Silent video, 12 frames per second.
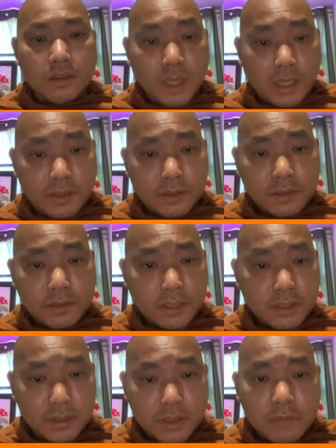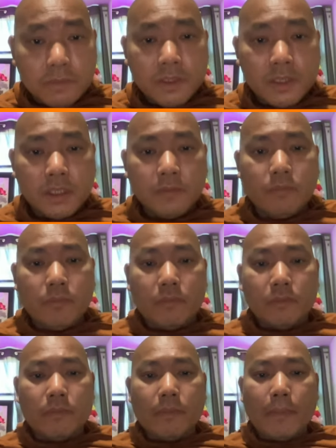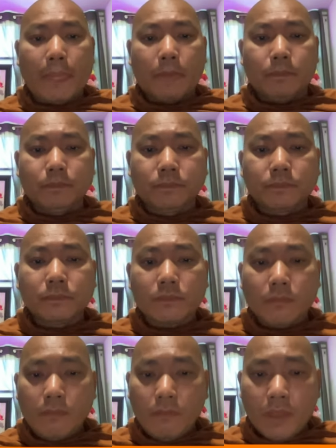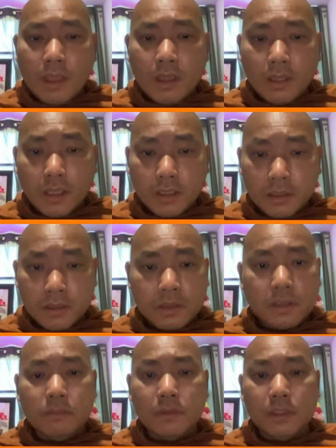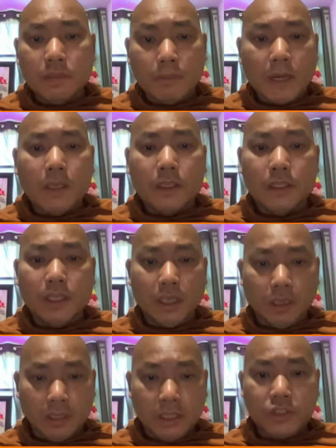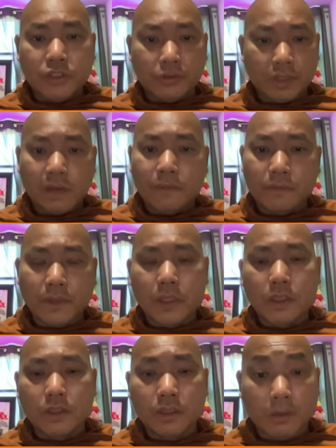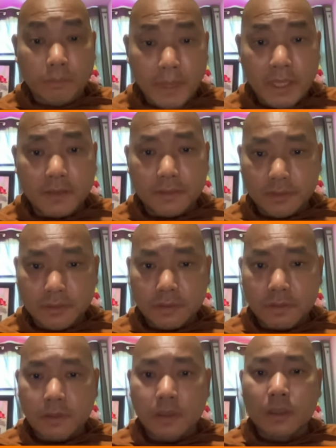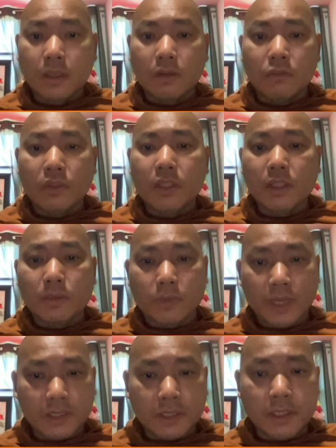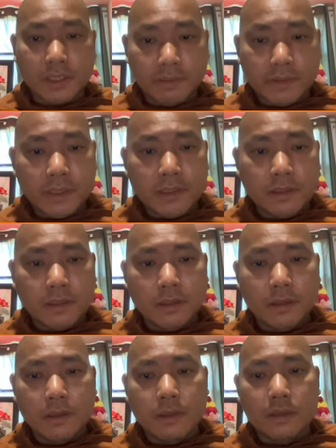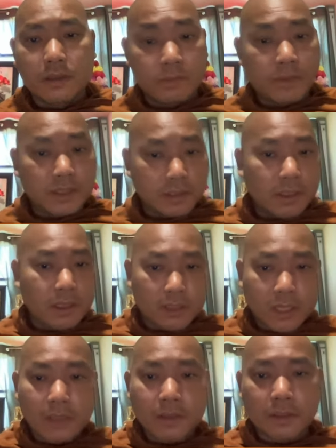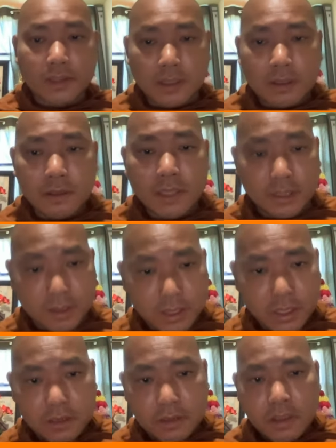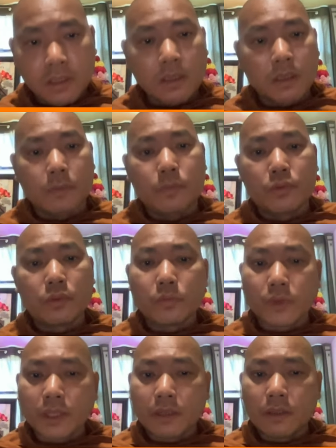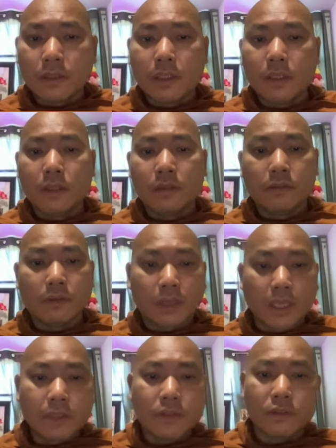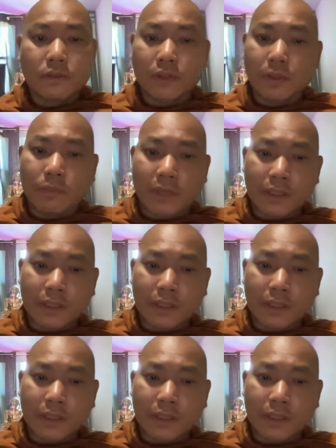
Thus, the Sivali Pali hagiography commences with the present event, especially in the Jataka, and then appropriately relates to the